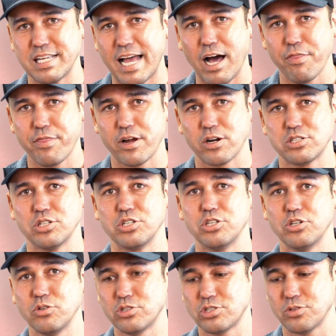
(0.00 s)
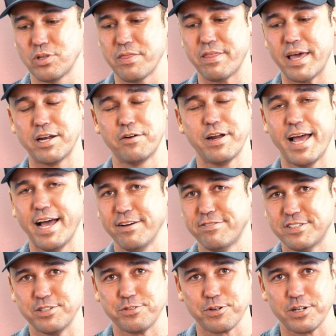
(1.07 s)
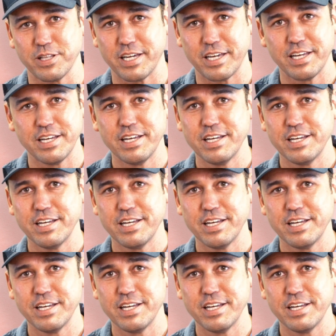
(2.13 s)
out there to use so that they don't have to really